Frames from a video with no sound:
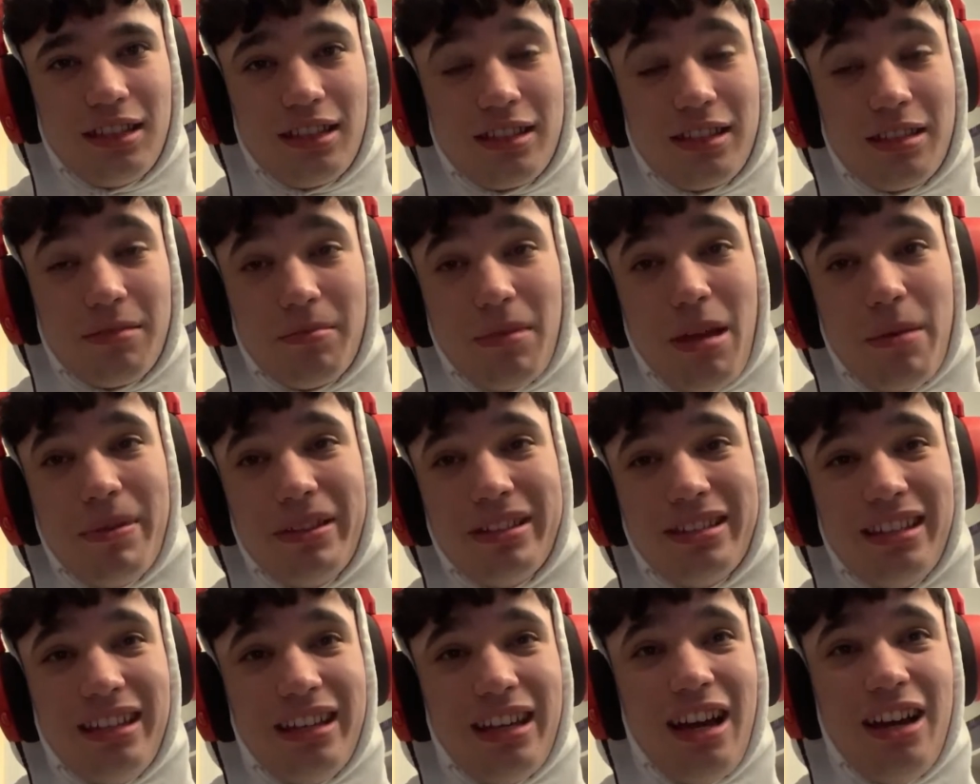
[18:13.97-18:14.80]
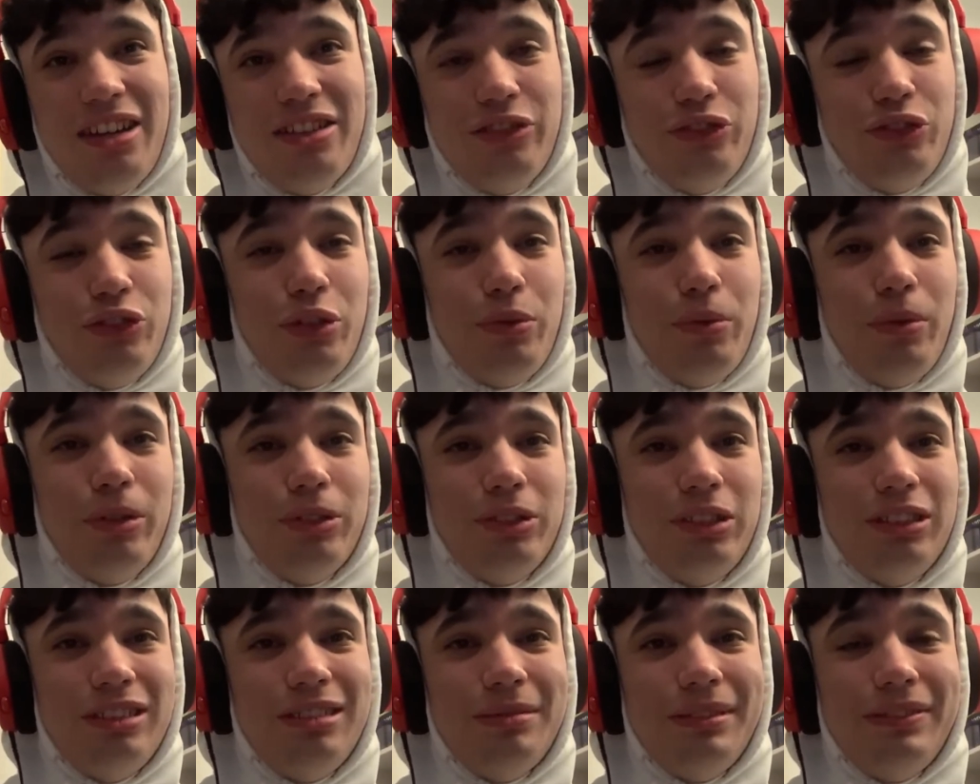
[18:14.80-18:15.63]
maybe it's something I'd enjoy
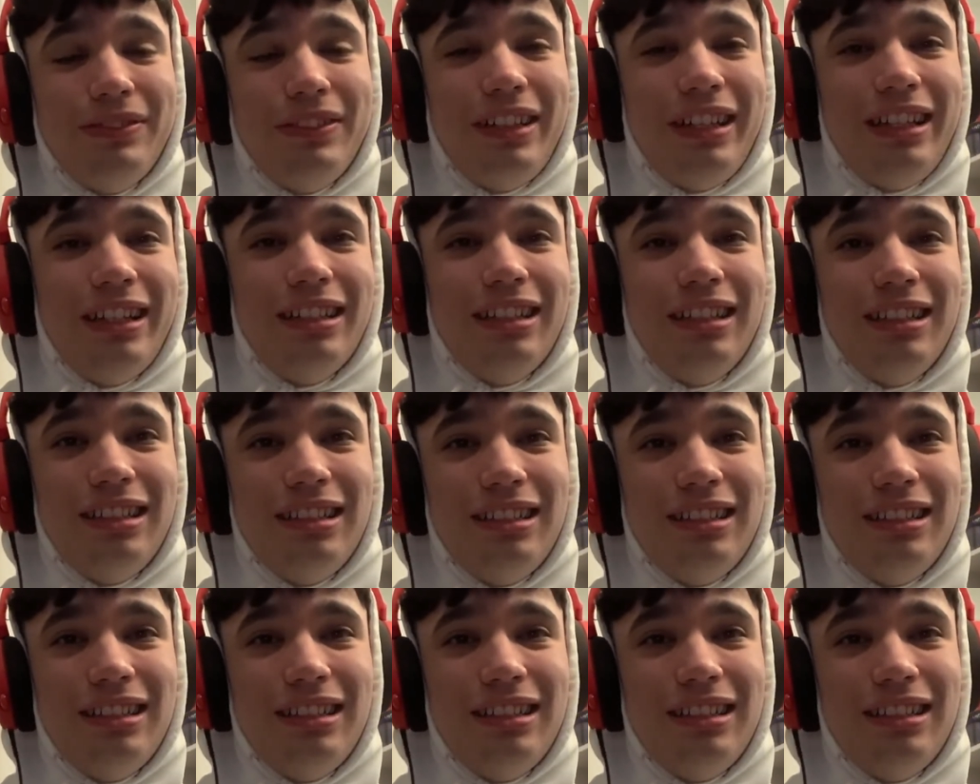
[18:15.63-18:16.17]
watching. To be fair.